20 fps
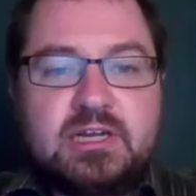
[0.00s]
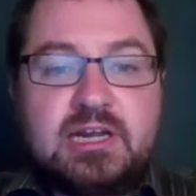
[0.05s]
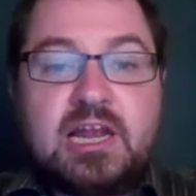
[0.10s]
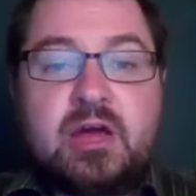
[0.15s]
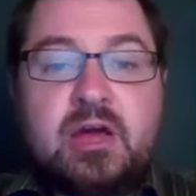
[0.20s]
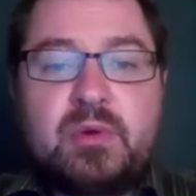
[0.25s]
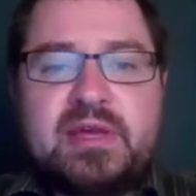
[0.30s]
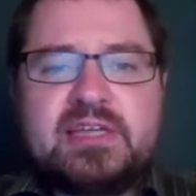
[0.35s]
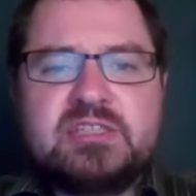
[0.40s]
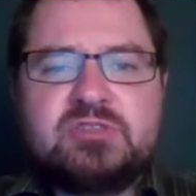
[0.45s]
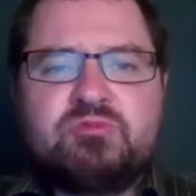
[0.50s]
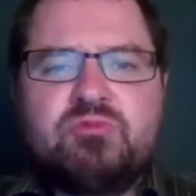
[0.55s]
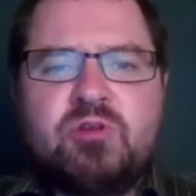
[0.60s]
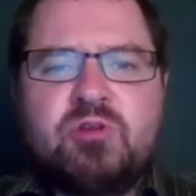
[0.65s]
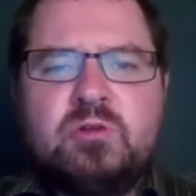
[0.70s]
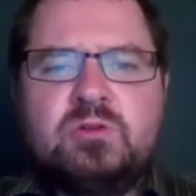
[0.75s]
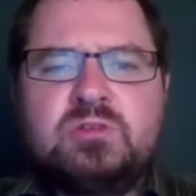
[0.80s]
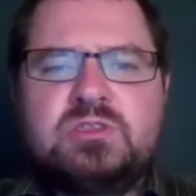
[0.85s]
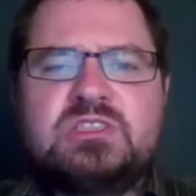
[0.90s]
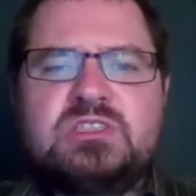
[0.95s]
Chloe has
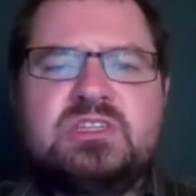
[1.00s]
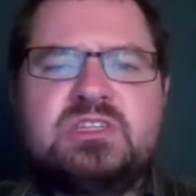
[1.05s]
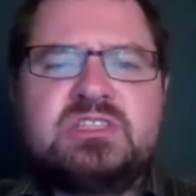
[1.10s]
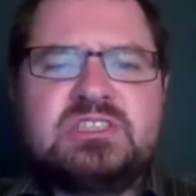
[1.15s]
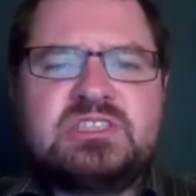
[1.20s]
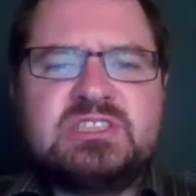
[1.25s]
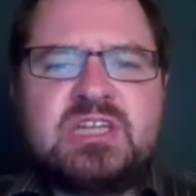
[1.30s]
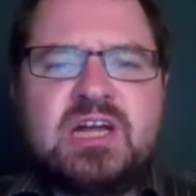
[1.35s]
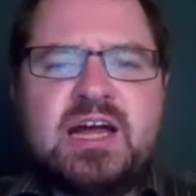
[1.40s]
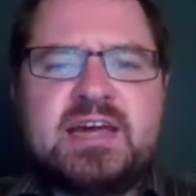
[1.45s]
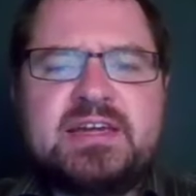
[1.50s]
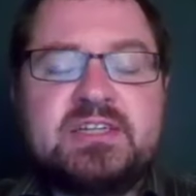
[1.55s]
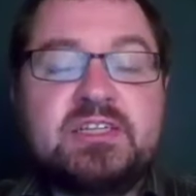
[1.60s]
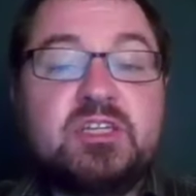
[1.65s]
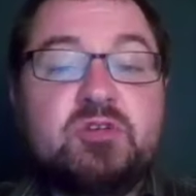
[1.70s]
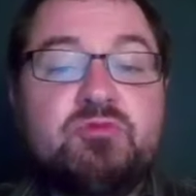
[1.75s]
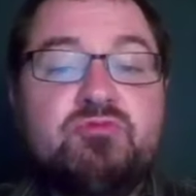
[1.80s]
rolled to the side and